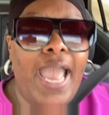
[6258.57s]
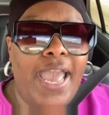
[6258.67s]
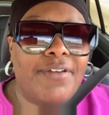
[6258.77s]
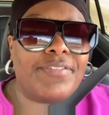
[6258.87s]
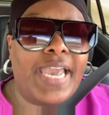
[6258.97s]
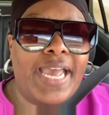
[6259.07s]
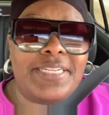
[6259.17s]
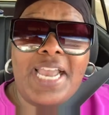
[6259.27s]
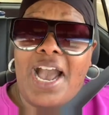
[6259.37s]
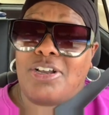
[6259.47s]
have gotten
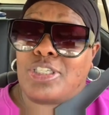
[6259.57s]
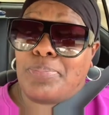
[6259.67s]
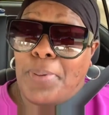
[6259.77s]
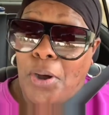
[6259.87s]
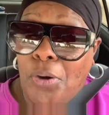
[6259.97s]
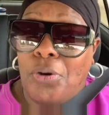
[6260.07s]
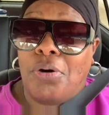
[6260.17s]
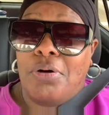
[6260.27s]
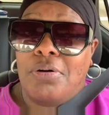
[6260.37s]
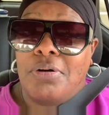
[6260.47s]
y'all spoiled.
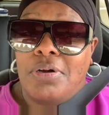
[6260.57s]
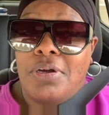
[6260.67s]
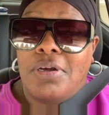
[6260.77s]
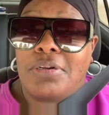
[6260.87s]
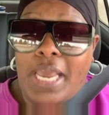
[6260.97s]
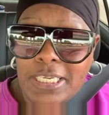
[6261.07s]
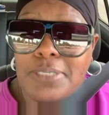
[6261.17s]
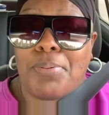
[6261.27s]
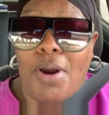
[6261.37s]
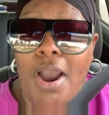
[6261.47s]
That's the
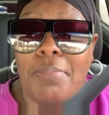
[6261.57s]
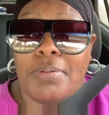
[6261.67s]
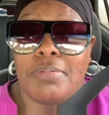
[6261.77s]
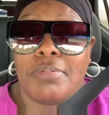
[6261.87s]
problem.